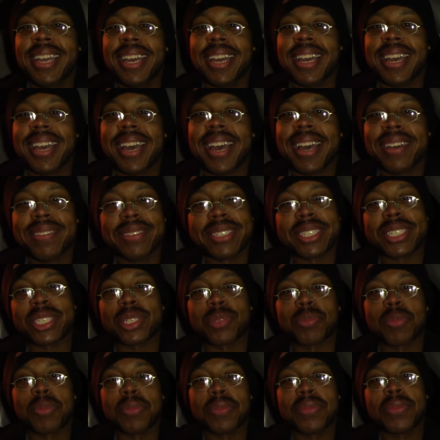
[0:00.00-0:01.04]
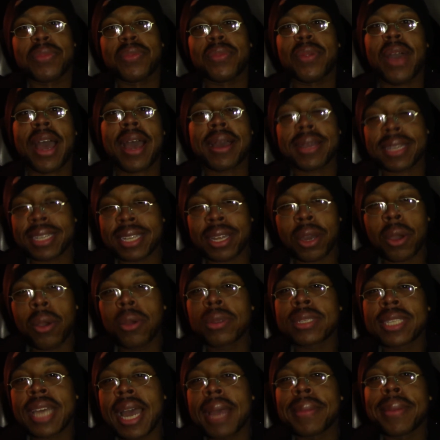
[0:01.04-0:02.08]
I was just I, the
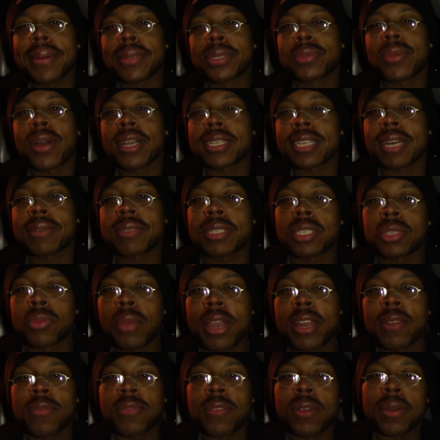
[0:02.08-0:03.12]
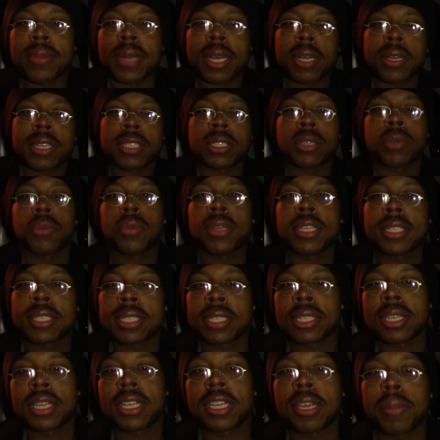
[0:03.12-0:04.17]
whole time I was watching, I was just waiting for. I'm like, okay, so when is
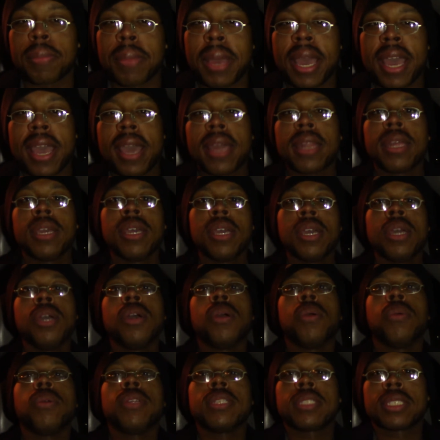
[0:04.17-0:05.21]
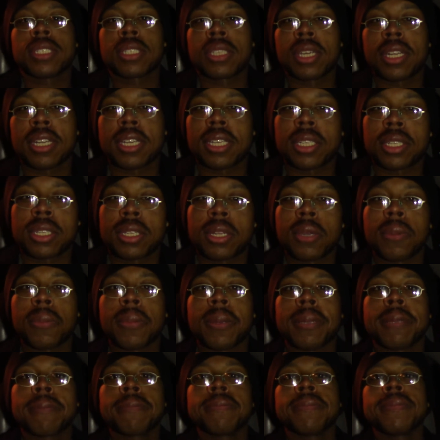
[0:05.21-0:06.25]
this gonna get bad? When is this gonna get
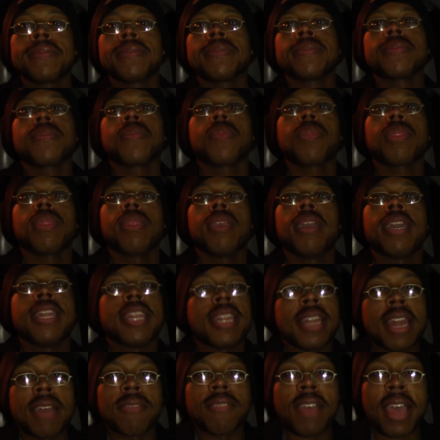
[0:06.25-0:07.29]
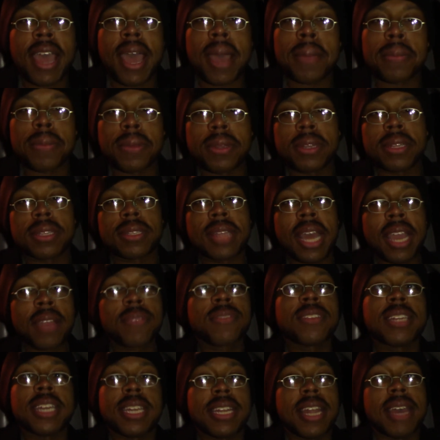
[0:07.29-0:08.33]
stupid? And it never happened.
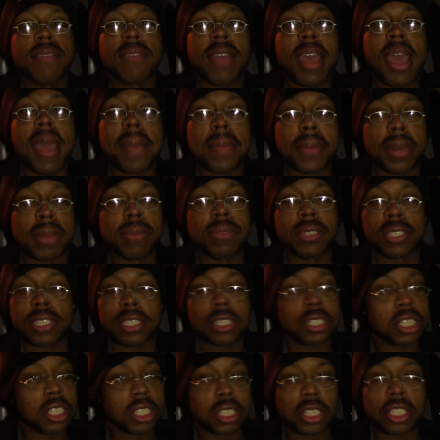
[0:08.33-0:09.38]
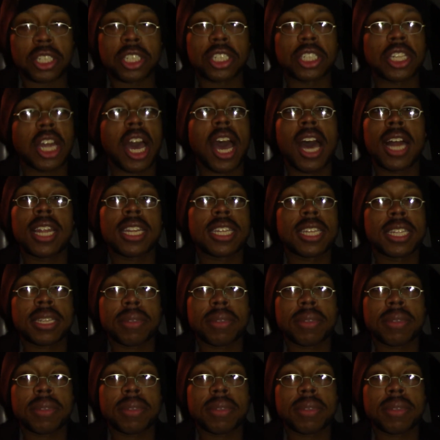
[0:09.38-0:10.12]
Thankfully, it never happened. It was just a solid